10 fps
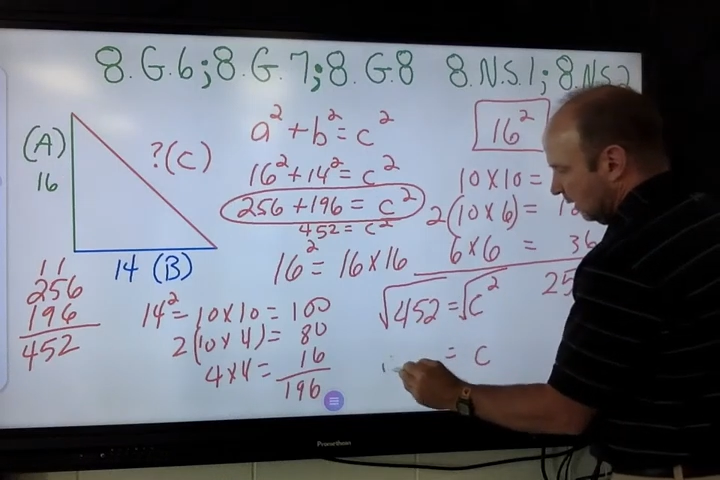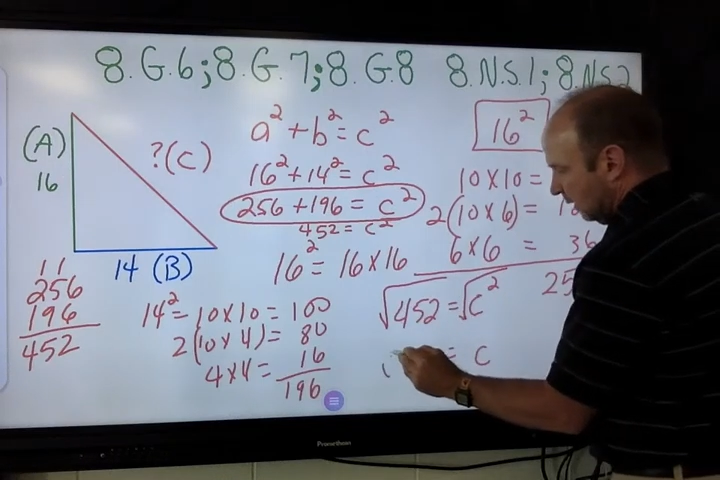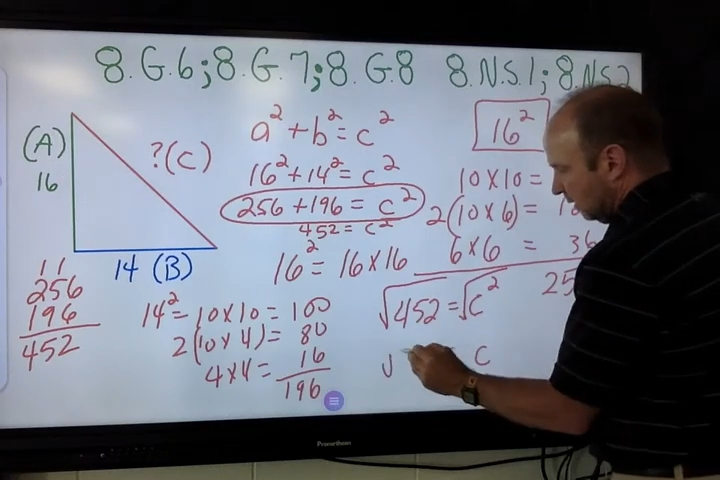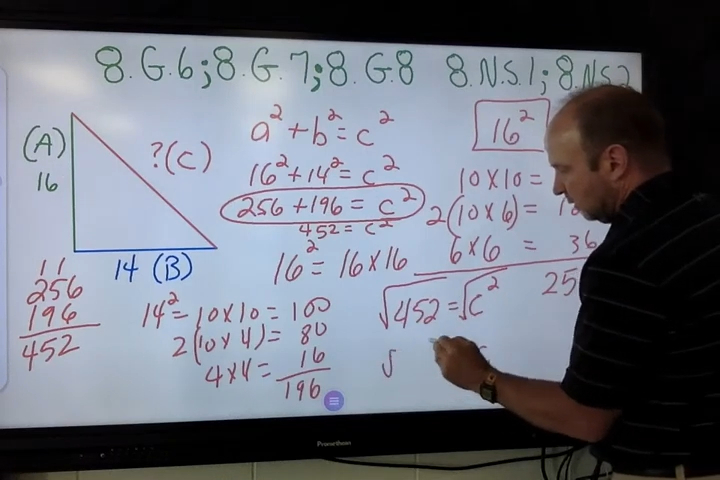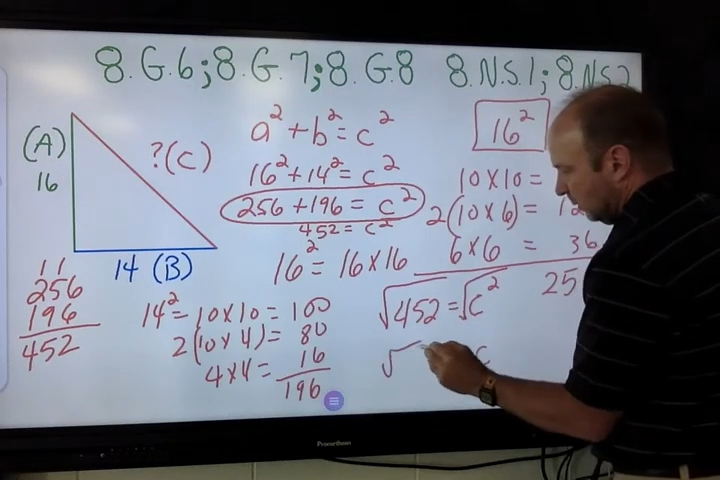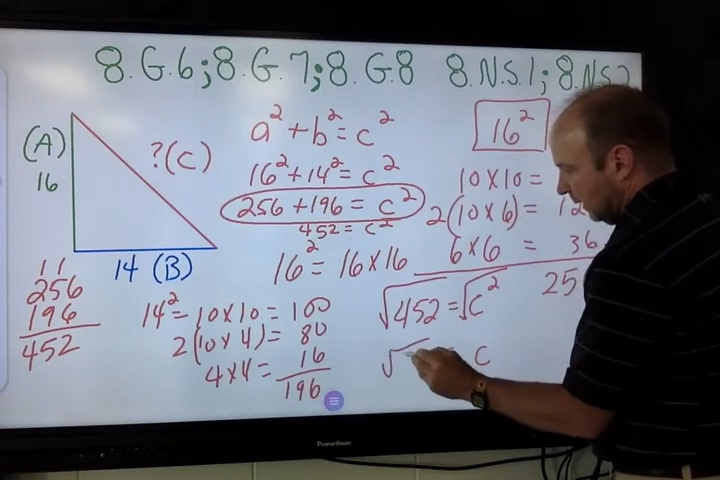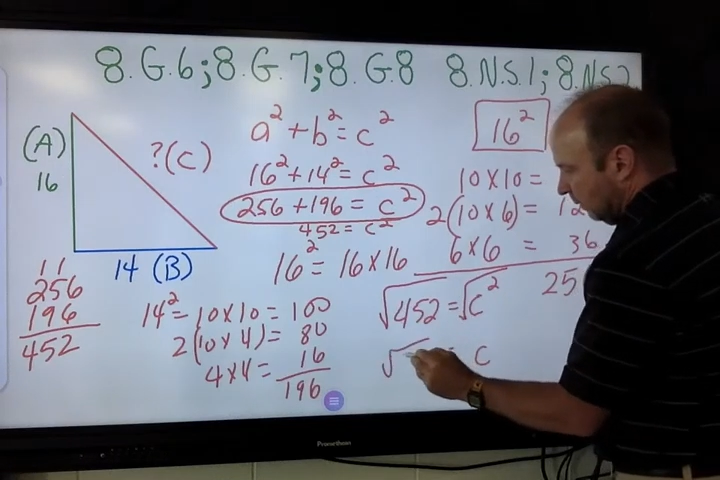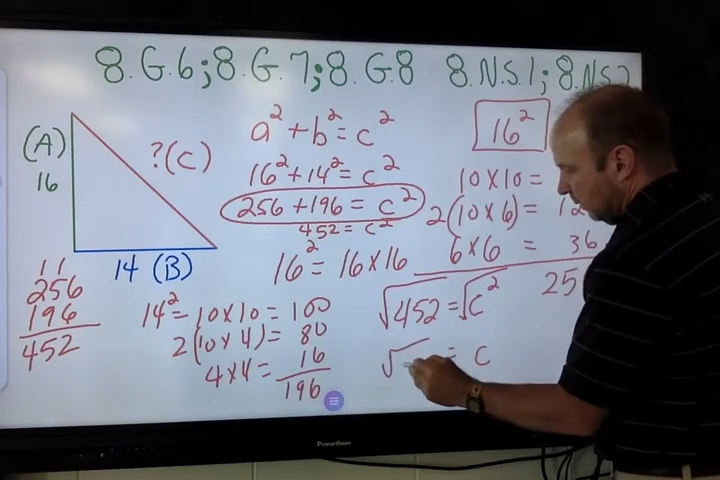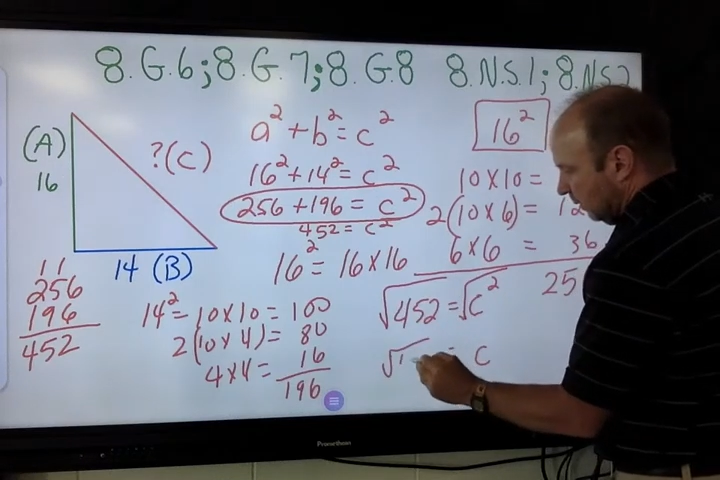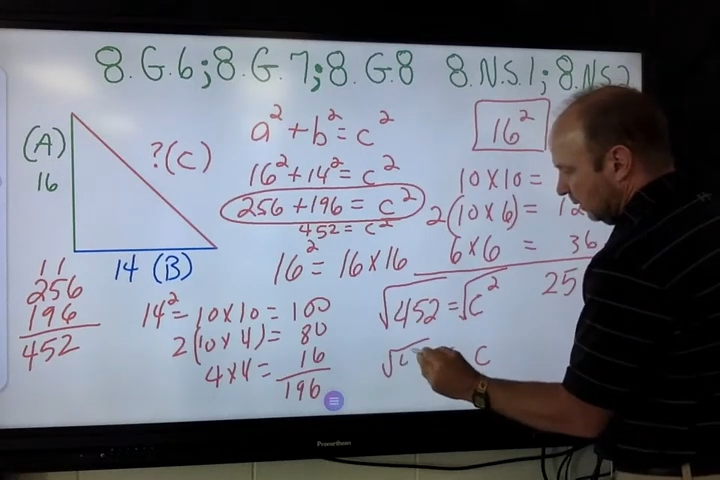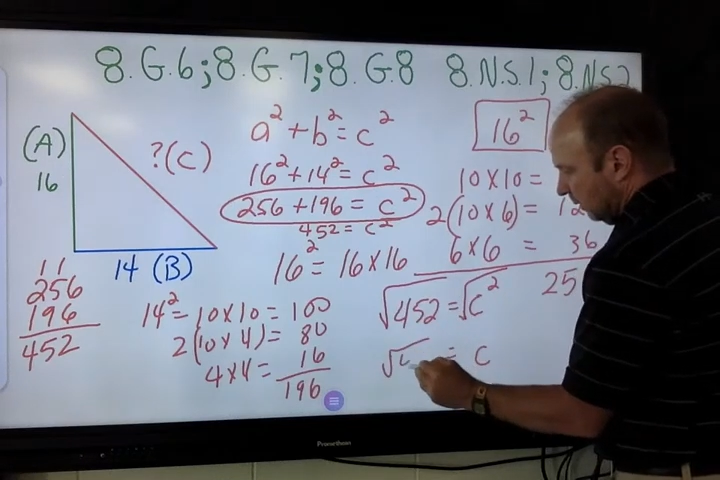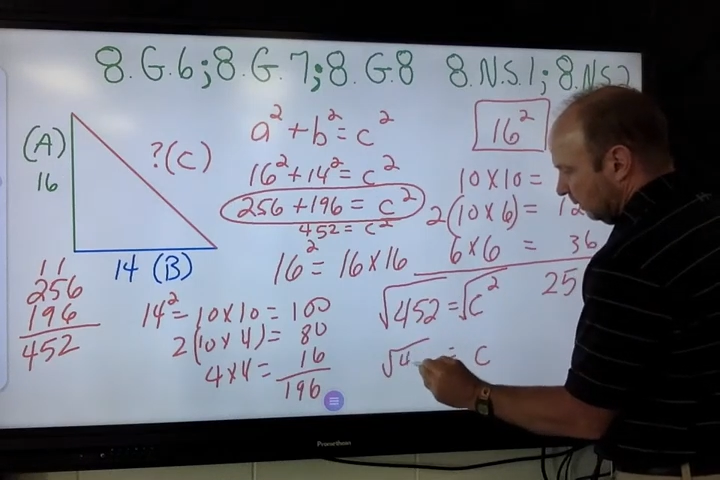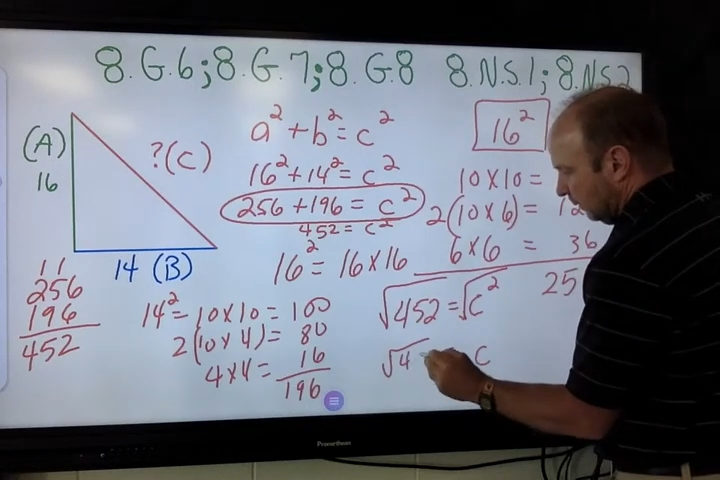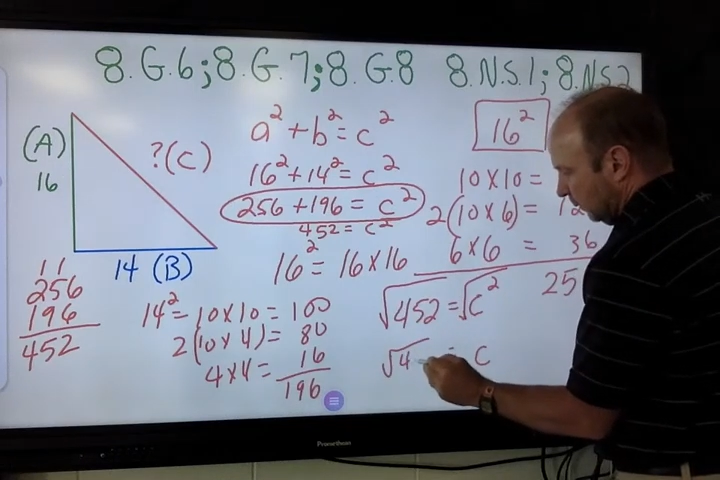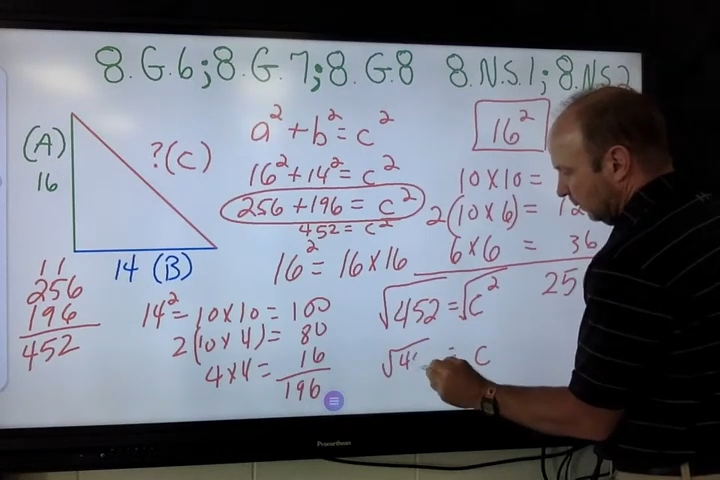and the square root of
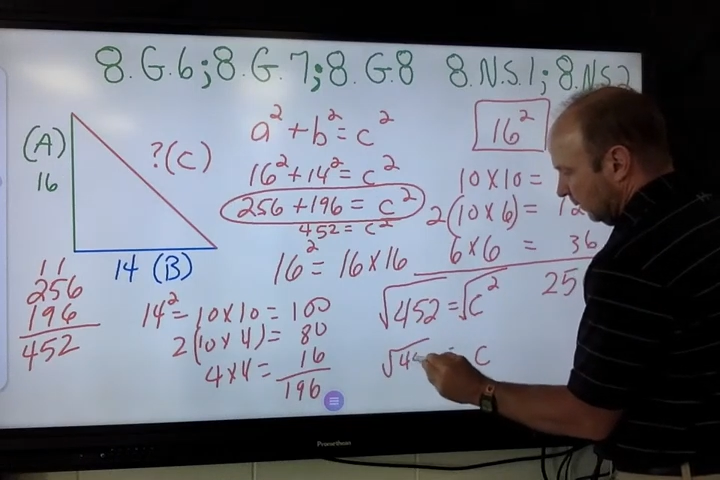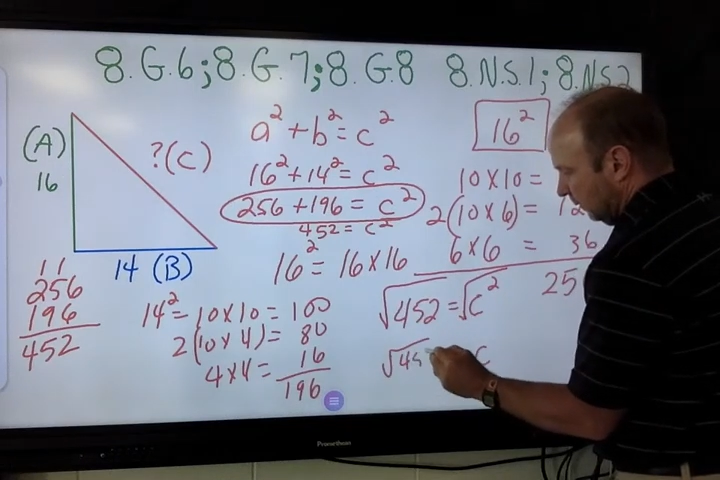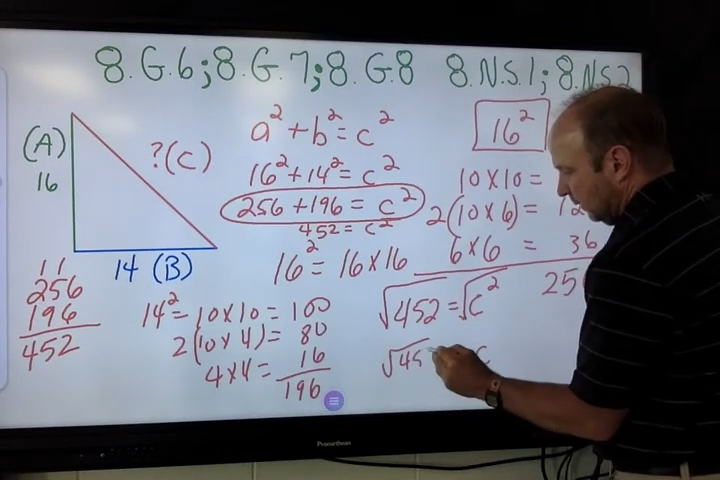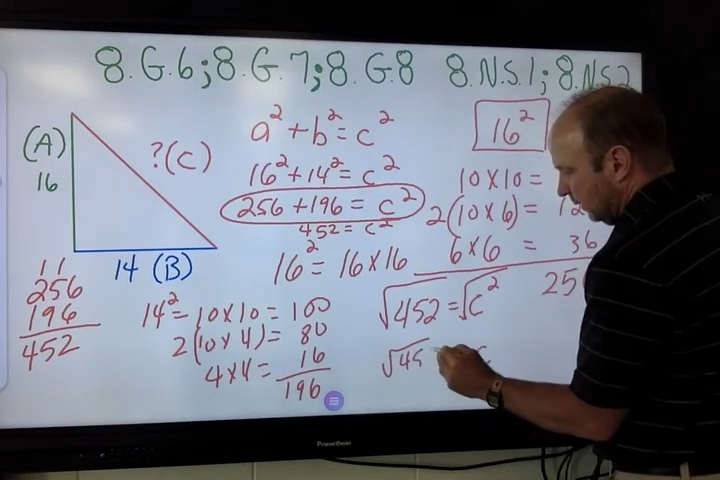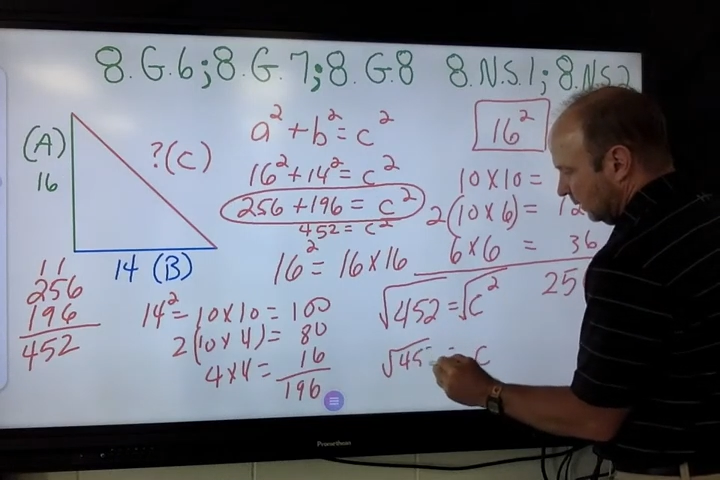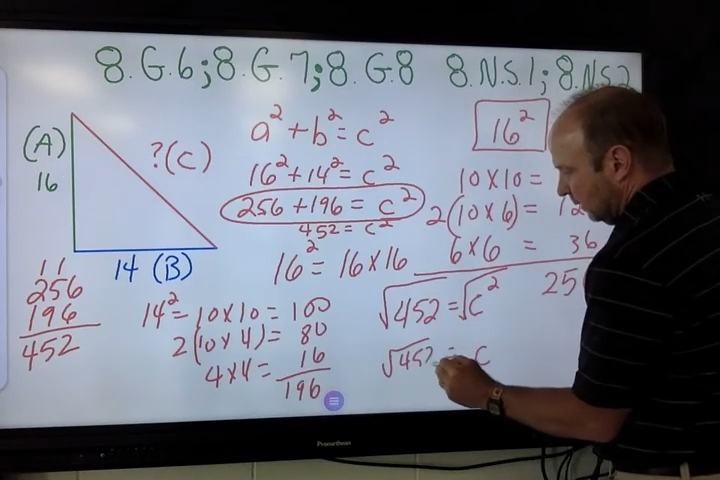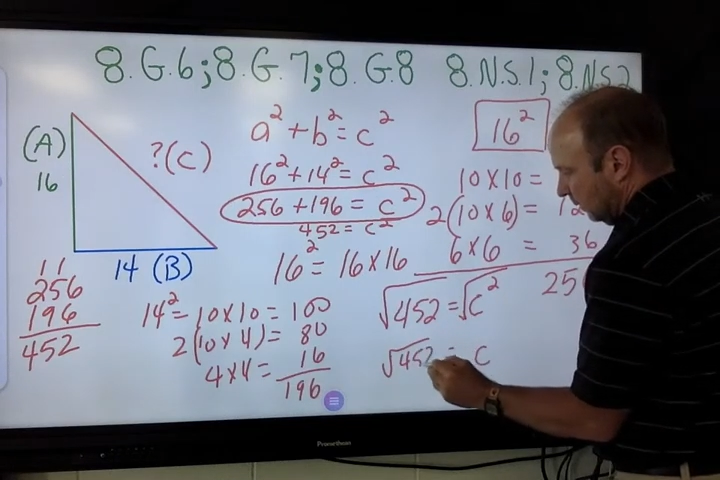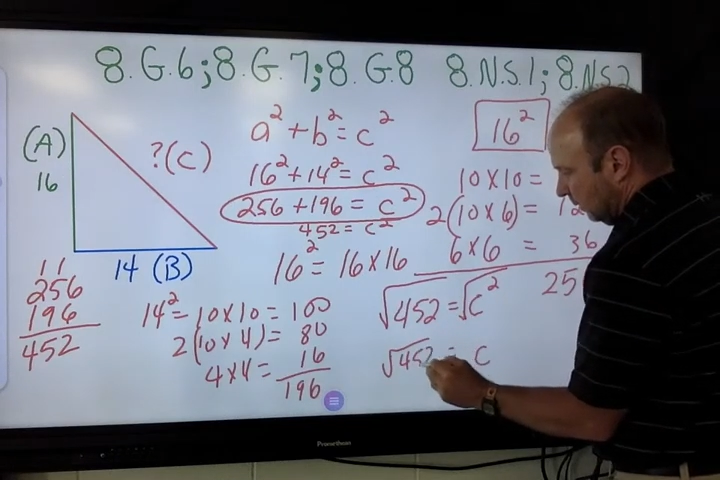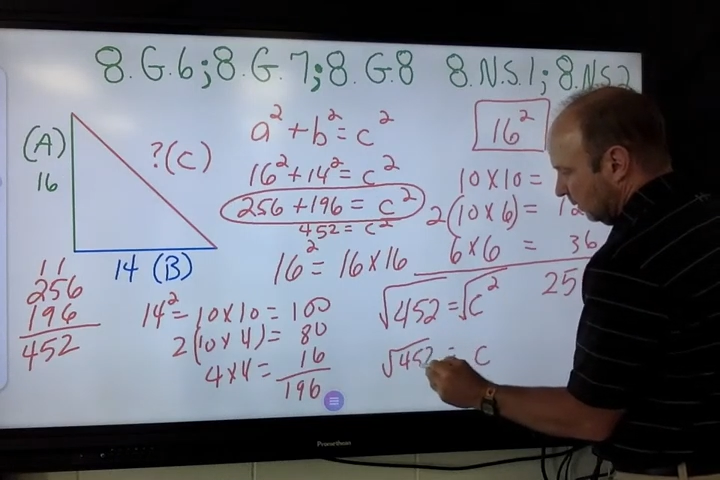452,